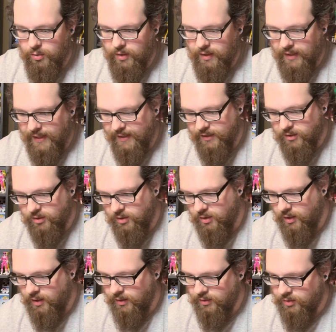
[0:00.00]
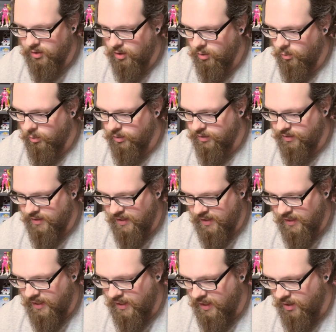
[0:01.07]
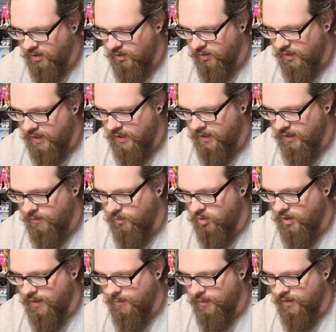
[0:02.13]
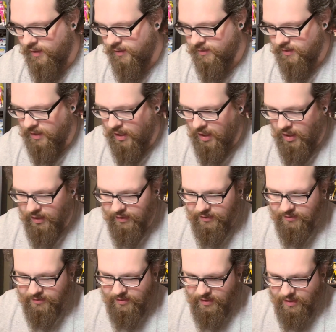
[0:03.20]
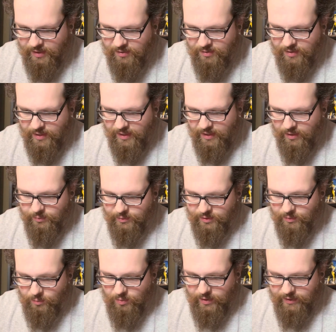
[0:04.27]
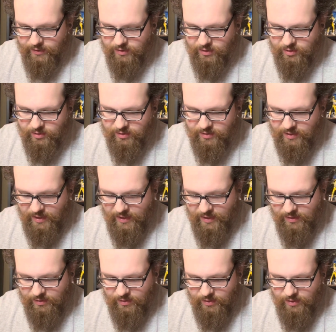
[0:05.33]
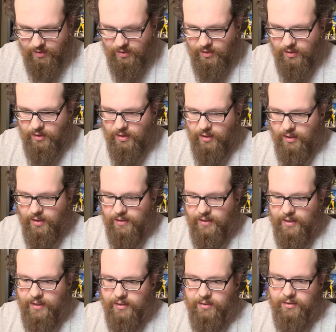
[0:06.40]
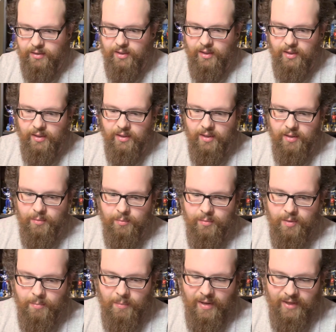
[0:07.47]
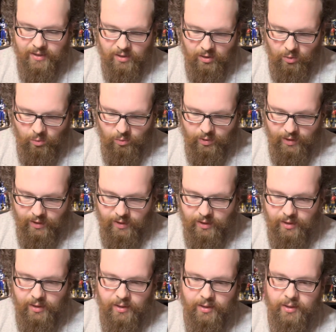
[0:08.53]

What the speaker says: last Star Wars thing here, ended up grabbing this at Ollie's the other day. Was surprised to see it, and that is the Mandalorian,